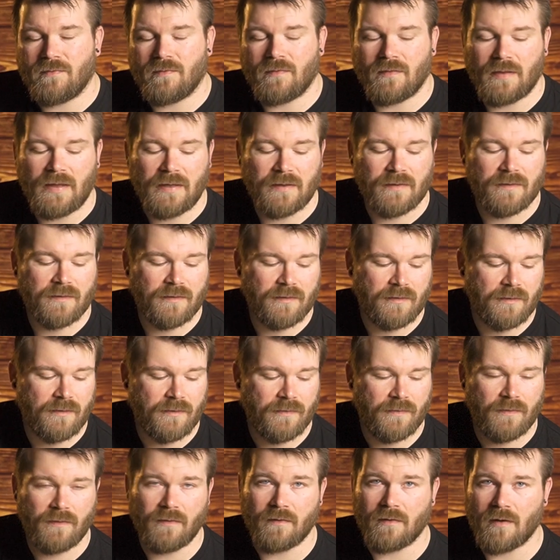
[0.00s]
like
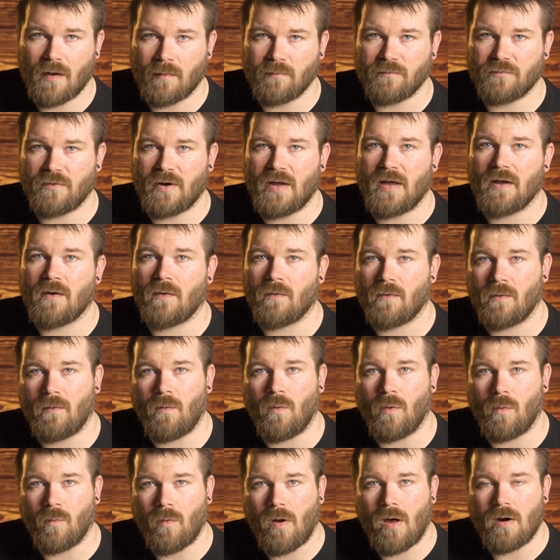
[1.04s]
gum trag
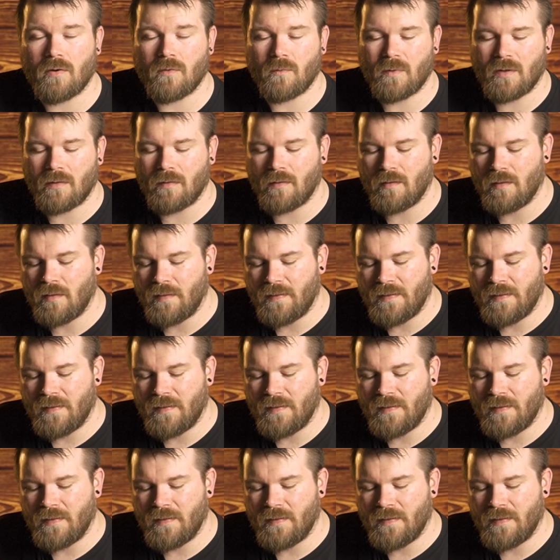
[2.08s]
or water will,